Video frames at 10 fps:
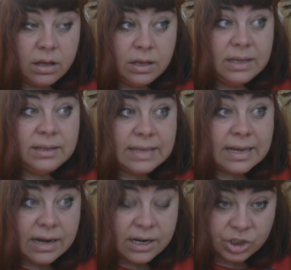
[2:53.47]

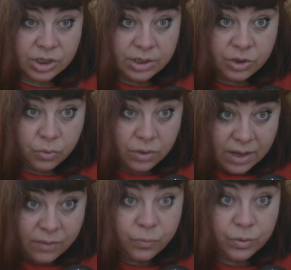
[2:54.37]
interaction that you
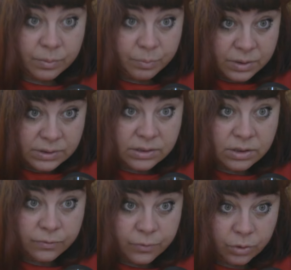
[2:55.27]
have with the person
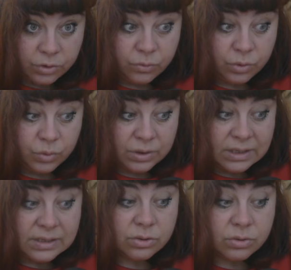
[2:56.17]
in front of you and with
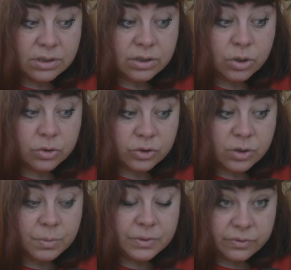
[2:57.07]
his or her
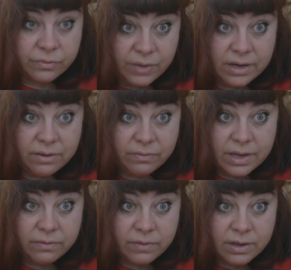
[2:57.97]
horoscope is very,
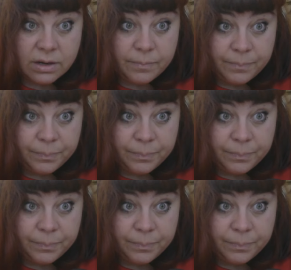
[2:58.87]
very, very